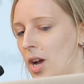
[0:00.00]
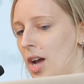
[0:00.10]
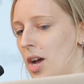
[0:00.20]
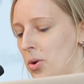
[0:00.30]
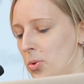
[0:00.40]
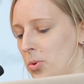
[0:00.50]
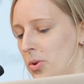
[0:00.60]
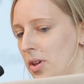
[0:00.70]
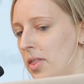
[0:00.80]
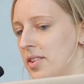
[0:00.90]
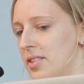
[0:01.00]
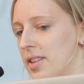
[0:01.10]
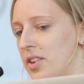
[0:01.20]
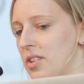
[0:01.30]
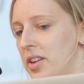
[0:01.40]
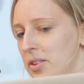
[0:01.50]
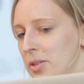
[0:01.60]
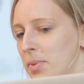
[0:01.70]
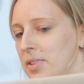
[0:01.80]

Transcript: how this is actually used by